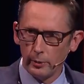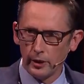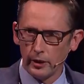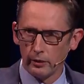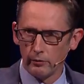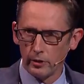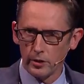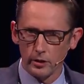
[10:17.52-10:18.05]
we
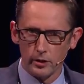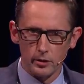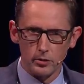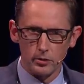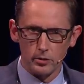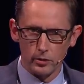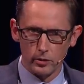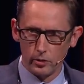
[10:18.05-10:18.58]
can return
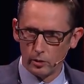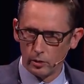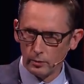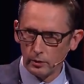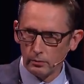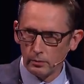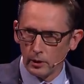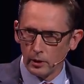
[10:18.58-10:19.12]
to
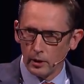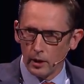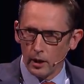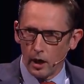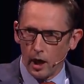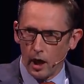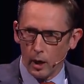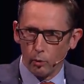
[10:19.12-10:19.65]
normal.
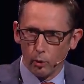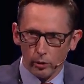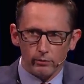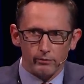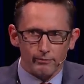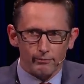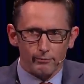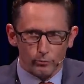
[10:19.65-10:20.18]
I
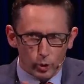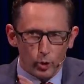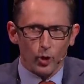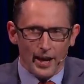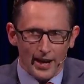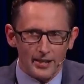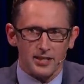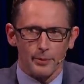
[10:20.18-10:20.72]
wouldn't
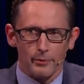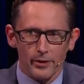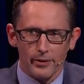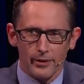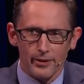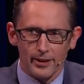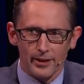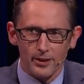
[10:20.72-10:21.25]
rule out some of
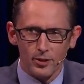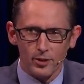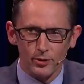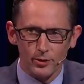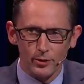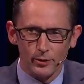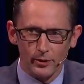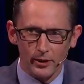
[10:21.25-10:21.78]
the things you're
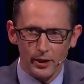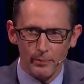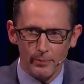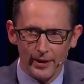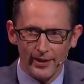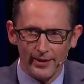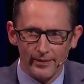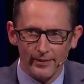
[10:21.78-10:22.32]
talking
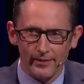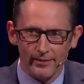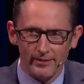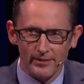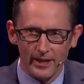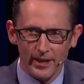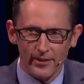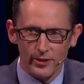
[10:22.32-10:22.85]
about
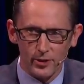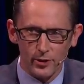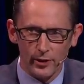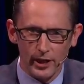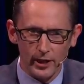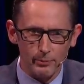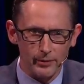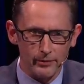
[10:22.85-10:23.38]
down the
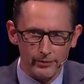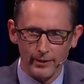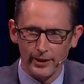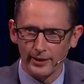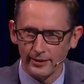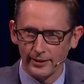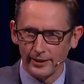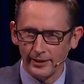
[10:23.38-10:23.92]
track, but
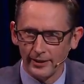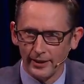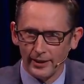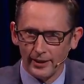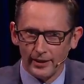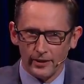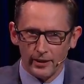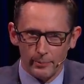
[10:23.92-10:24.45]
frankly,
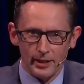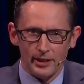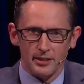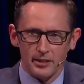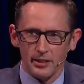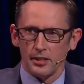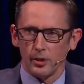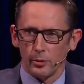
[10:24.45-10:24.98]
the
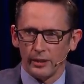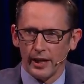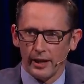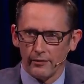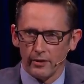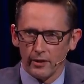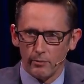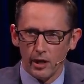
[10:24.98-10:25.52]
biggest issue we
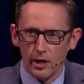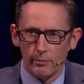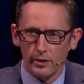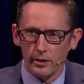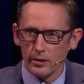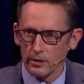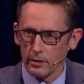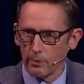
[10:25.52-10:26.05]
have at the moment
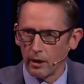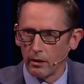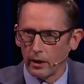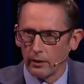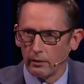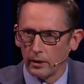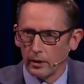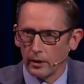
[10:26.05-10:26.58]
is supply
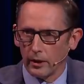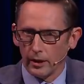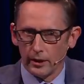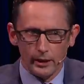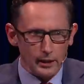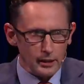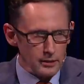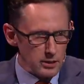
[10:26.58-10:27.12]
and
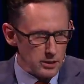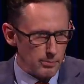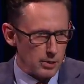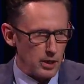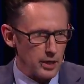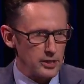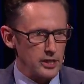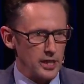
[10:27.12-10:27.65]
getting the
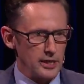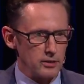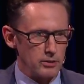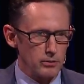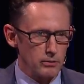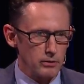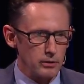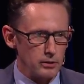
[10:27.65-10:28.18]
supply chain
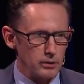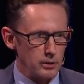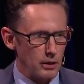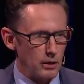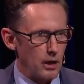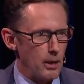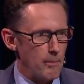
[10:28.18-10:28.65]
sorted. I